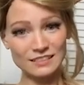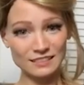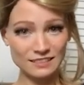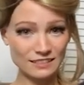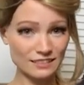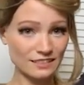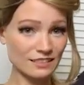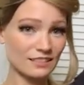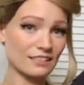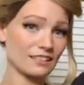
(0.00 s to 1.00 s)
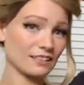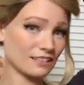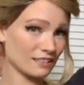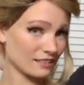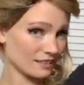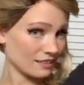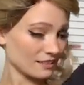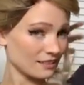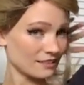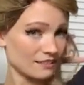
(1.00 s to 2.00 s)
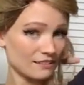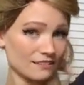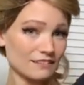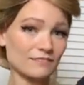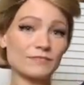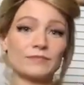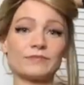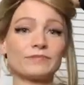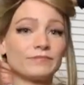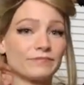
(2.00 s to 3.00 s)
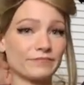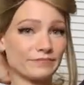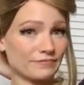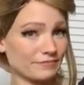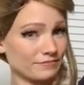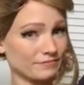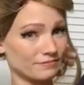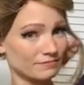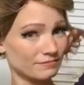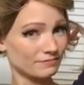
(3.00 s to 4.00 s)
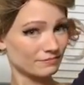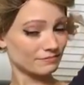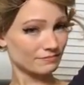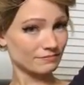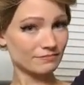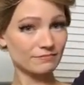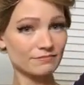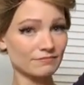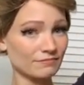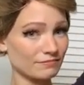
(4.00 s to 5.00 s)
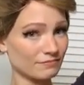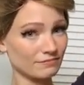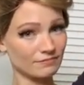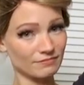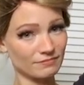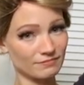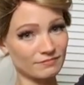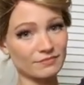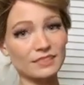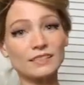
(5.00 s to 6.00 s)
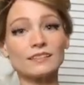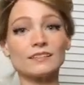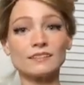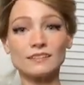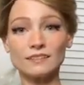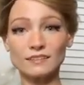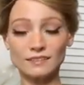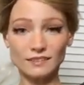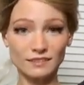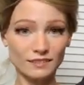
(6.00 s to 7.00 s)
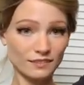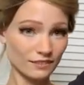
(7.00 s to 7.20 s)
No one is speaking in this clip.